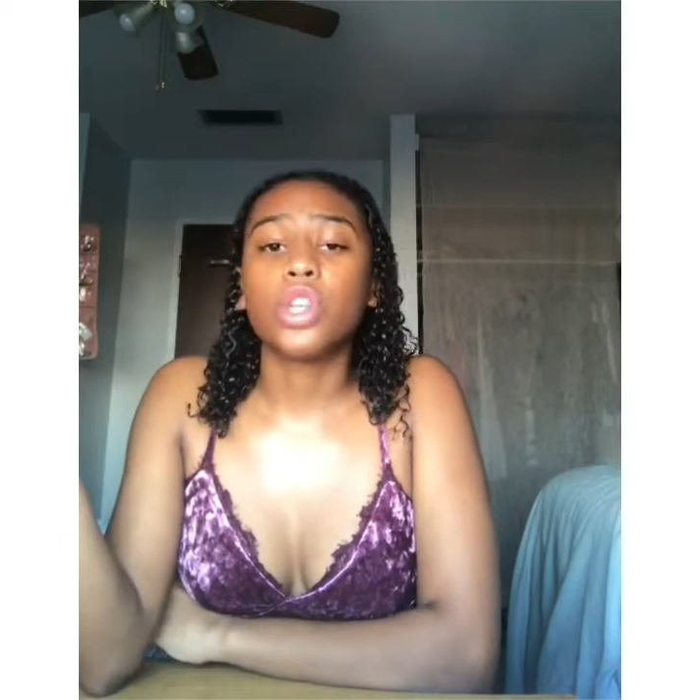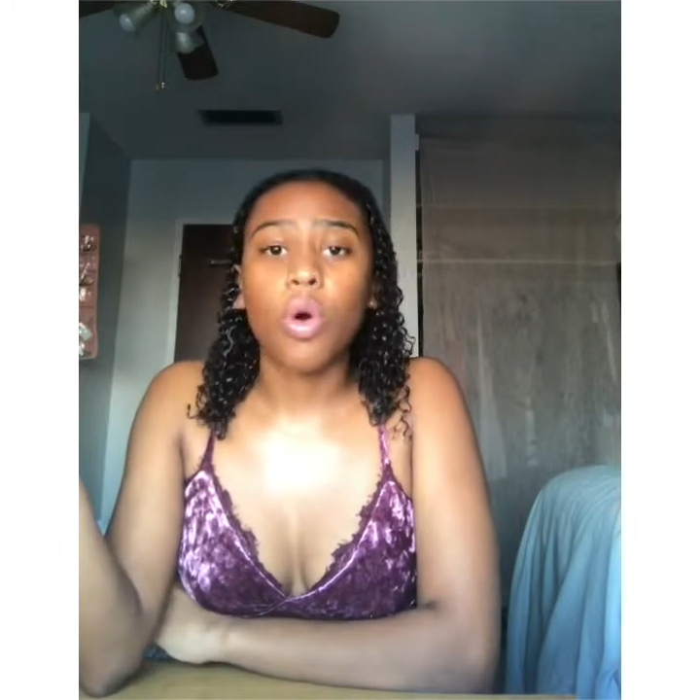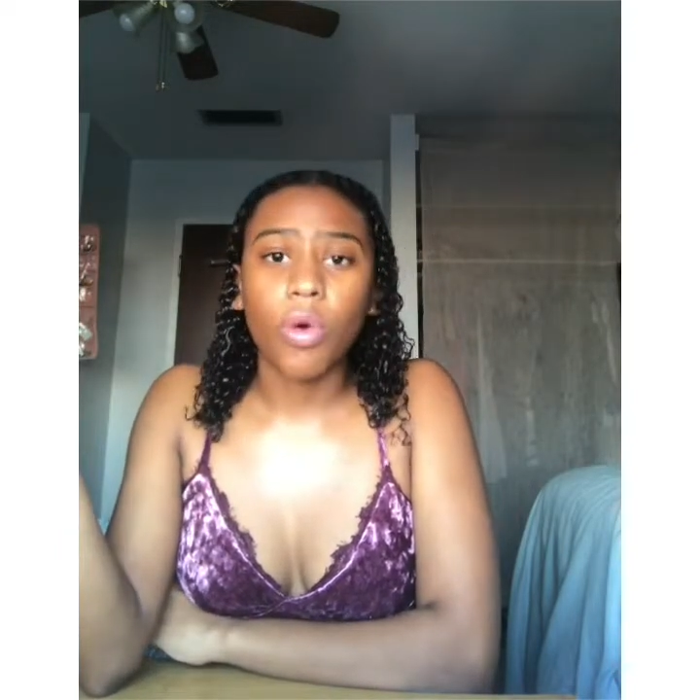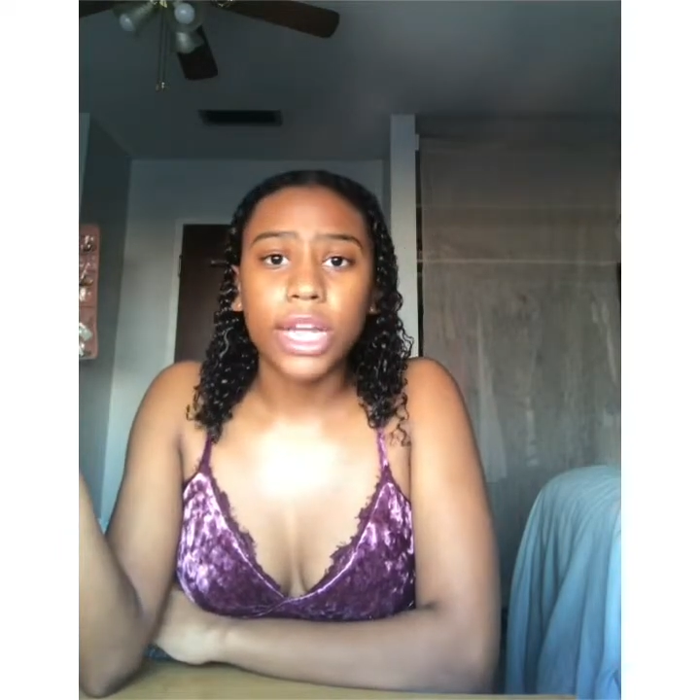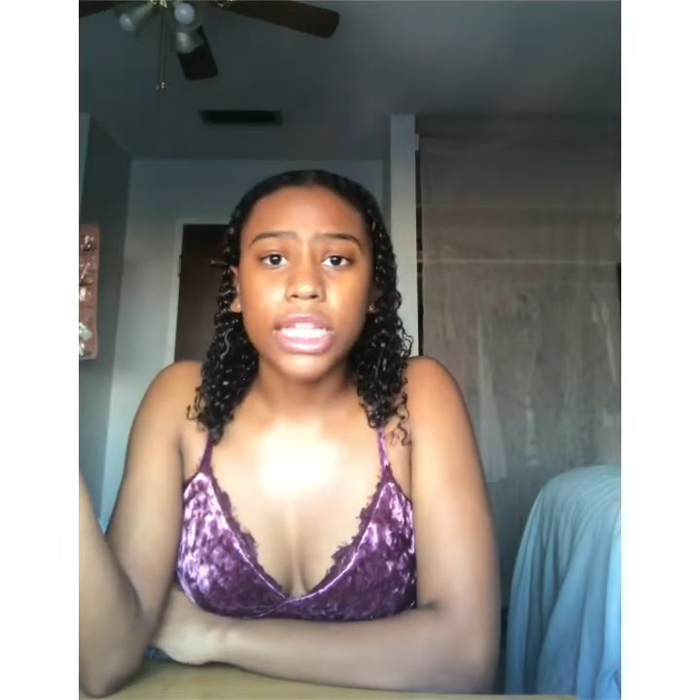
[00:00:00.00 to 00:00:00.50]

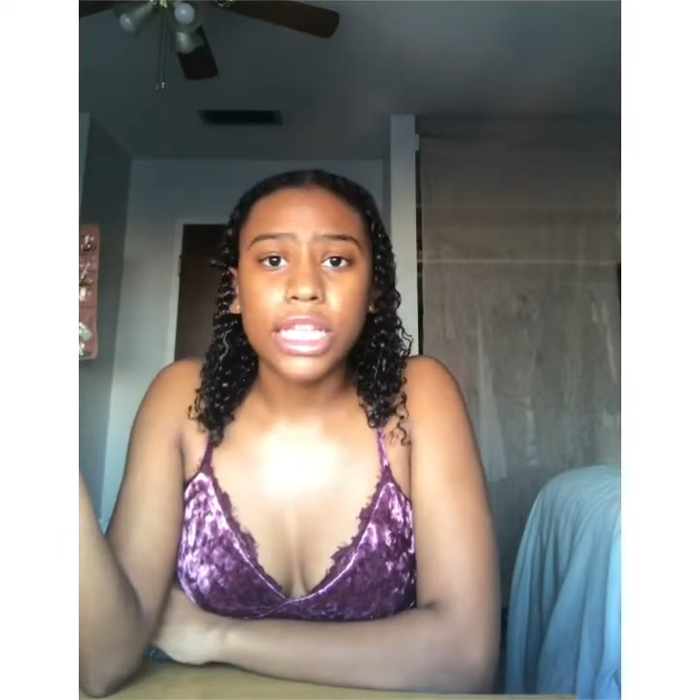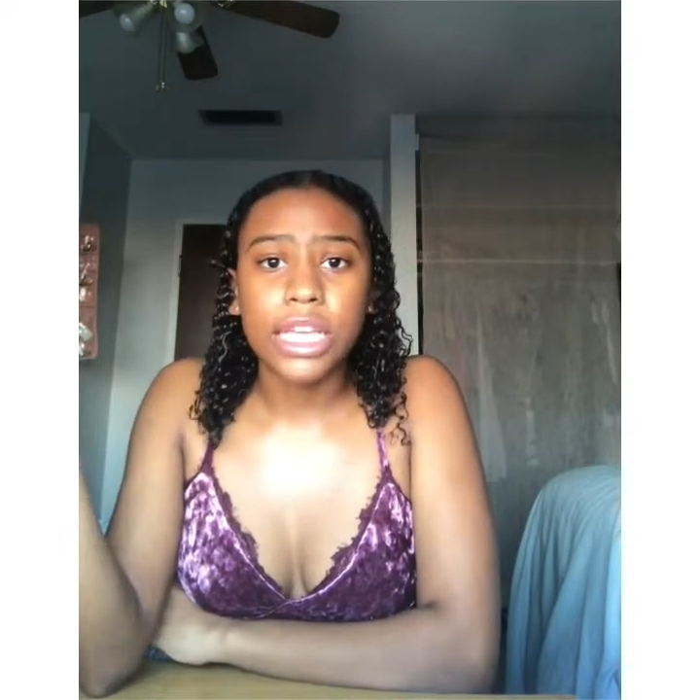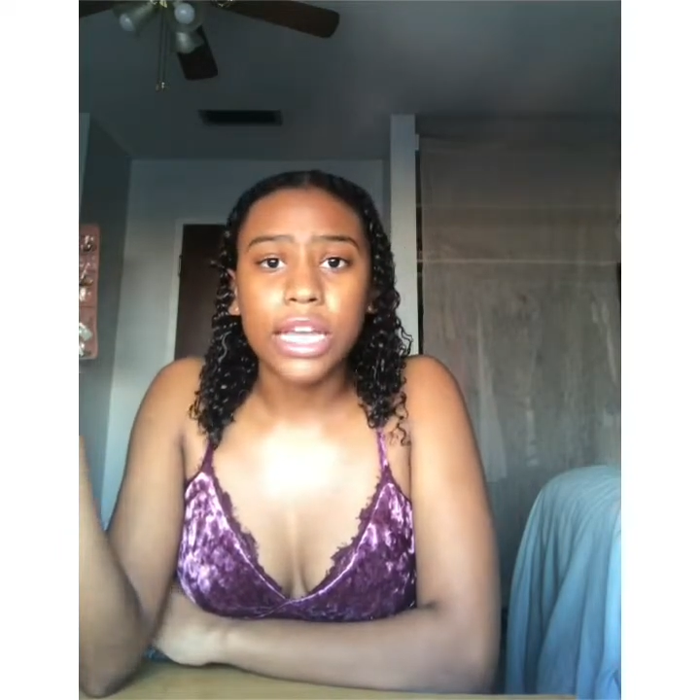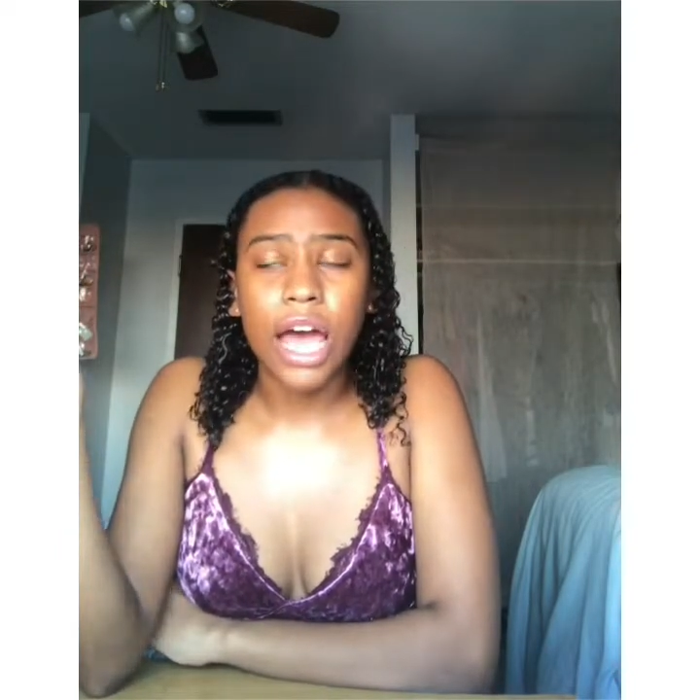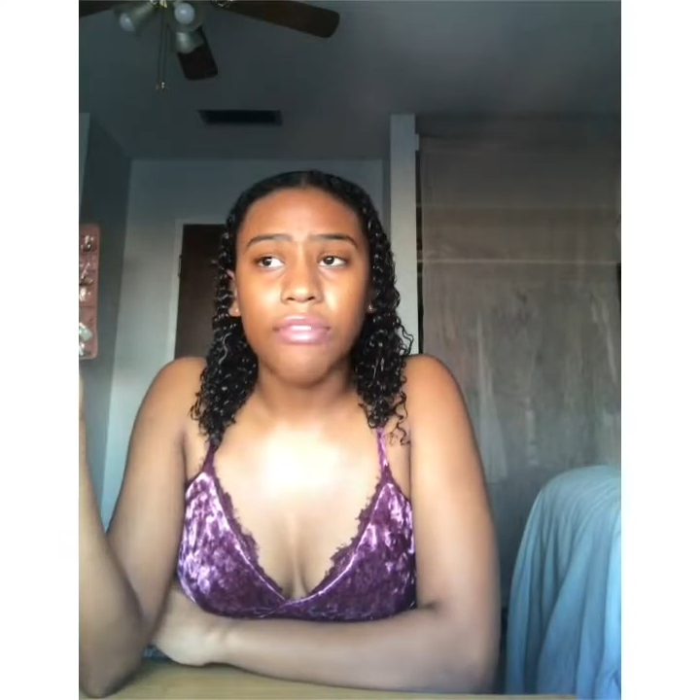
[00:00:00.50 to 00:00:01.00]

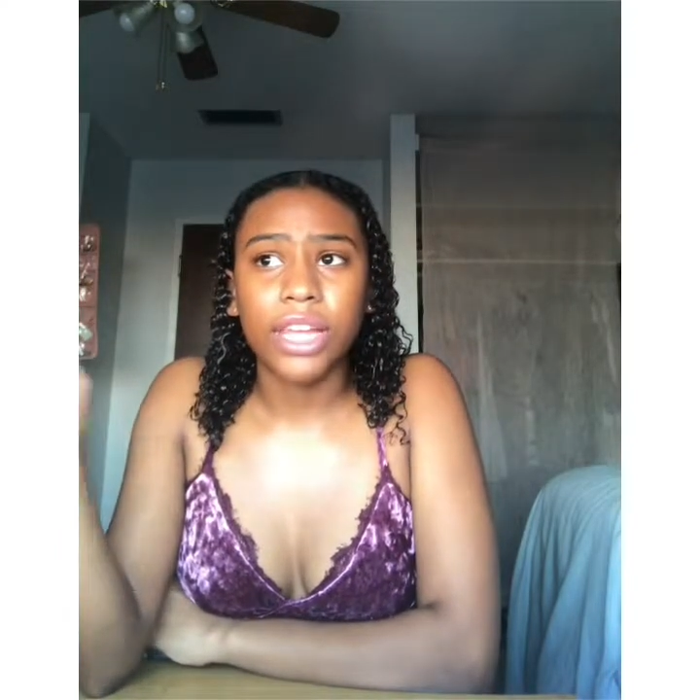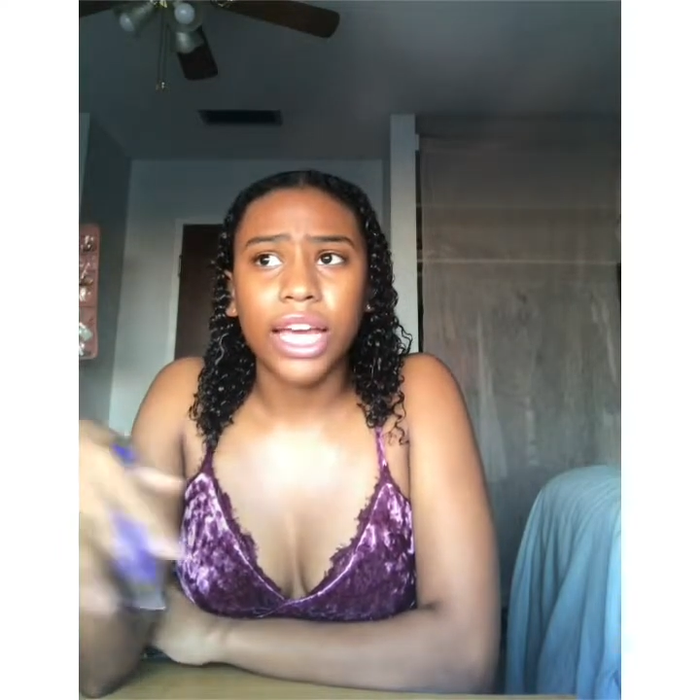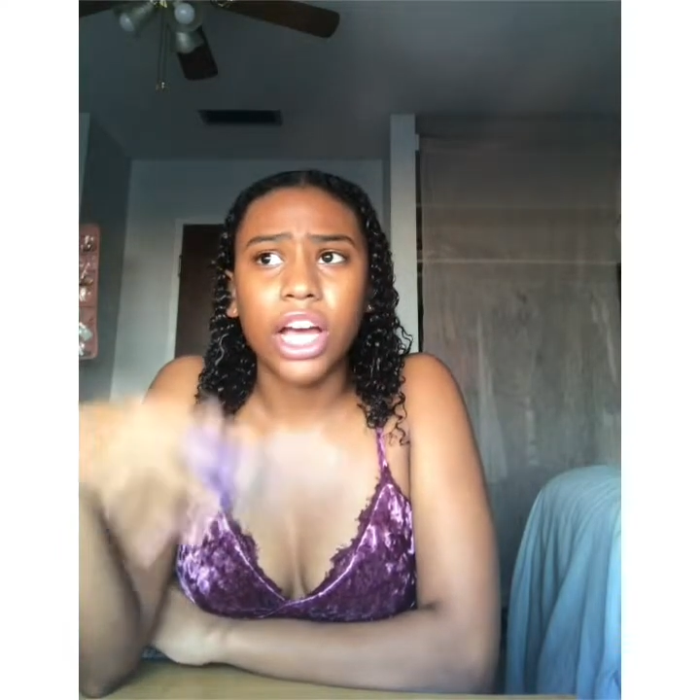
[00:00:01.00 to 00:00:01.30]
quarantine having like